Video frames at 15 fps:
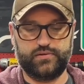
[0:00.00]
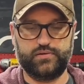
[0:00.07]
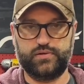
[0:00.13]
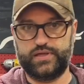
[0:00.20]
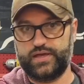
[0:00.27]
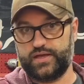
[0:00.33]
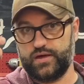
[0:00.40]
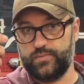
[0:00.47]

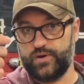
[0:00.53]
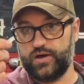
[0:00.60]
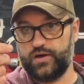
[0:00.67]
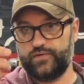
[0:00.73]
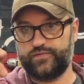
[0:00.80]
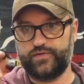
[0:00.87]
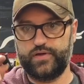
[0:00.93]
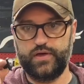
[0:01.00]
that come
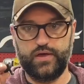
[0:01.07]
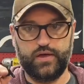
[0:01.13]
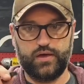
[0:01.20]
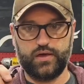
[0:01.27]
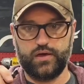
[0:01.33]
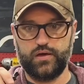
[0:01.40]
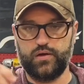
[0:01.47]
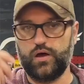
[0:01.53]
off
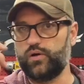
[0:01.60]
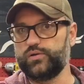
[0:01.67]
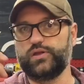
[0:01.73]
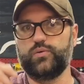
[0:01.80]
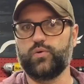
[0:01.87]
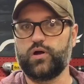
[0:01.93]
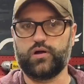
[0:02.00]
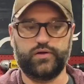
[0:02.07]
only
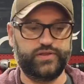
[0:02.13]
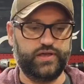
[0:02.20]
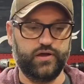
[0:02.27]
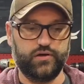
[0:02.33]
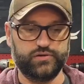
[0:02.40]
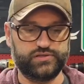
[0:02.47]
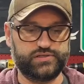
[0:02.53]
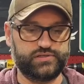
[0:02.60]
work on the
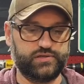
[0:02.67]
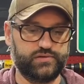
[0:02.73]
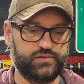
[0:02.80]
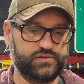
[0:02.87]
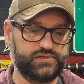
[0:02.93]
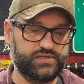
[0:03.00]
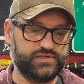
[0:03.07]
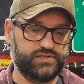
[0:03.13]
Ernst
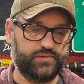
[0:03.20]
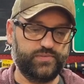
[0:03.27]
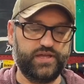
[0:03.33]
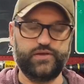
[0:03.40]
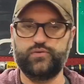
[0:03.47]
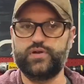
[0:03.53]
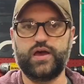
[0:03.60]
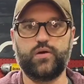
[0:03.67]
system. They
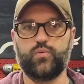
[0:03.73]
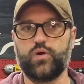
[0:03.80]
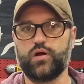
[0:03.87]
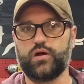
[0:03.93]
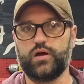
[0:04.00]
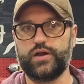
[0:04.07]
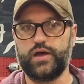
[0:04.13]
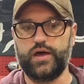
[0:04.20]
do not work
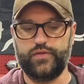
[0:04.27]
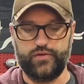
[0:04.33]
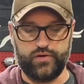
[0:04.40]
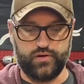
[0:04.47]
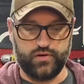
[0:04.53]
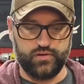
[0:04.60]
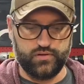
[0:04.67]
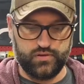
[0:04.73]
on
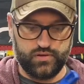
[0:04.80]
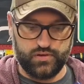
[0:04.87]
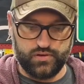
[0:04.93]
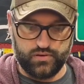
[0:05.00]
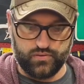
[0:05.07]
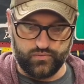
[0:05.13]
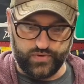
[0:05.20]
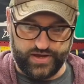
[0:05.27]
other
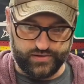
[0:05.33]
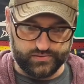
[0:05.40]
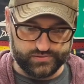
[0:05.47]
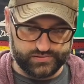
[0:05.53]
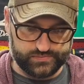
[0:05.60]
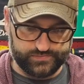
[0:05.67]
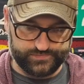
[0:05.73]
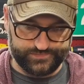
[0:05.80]

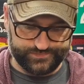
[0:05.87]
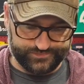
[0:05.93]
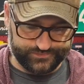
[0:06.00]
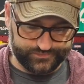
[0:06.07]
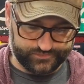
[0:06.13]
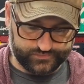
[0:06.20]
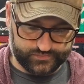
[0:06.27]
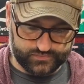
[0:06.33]
rails.
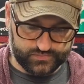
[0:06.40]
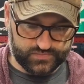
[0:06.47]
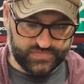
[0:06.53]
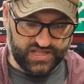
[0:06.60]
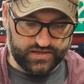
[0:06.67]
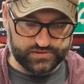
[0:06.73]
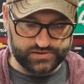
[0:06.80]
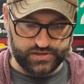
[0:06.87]

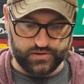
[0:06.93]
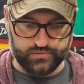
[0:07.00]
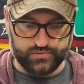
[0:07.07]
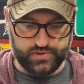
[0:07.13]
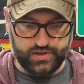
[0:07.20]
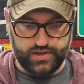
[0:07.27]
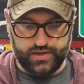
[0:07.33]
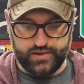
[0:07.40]
So
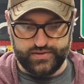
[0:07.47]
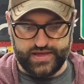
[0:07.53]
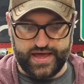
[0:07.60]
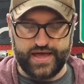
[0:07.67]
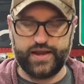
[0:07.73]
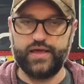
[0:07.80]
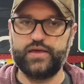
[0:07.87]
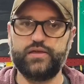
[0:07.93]

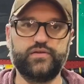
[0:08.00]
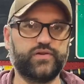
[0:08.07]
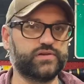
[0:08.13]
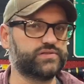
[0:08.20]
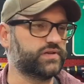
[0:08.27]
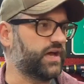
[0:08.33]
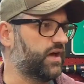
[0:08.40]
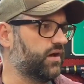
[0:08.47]
that. You've also
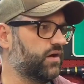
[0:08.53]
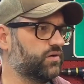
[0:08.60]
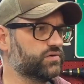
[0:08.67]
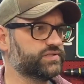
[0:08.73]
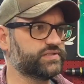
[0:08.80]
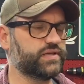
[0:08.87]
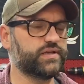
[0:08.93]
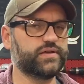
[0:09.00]
got
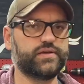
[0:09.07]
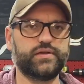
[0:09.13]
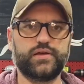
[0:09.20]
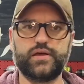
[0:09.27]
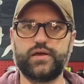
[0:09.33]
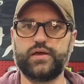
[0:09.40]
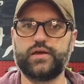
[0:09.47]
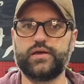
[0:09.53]
Olsa
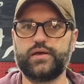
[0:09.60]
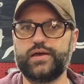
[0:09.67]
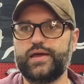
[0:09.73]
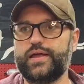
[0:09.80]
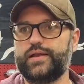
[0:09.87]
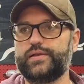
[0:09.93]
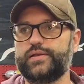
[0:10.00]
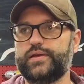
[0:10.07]
uh,
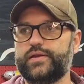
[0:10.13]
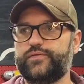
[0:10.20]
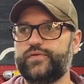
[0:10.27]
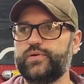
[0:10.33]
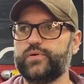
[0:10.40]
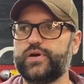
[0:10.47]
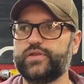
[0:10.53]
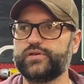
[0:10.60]
and, and a
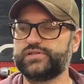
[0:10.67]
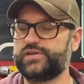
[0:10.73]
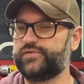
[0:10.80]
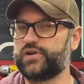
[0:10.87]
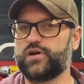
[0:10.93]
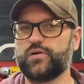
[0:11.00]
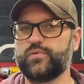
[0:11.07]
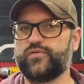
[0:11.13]
few others. Even
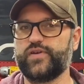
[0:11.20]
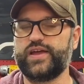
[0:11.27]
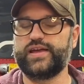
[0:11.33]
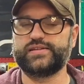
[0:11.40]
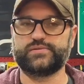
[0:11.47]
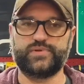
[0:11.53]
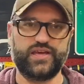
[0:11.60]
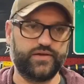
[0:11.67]
Harbor Freight has
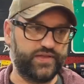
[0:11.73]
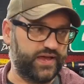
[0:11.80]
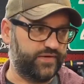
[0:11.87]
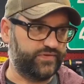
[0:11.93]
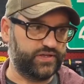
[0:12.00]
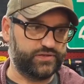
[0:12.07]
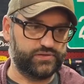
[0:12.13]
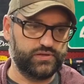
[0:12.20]
them now. They have
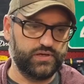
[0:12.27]
the,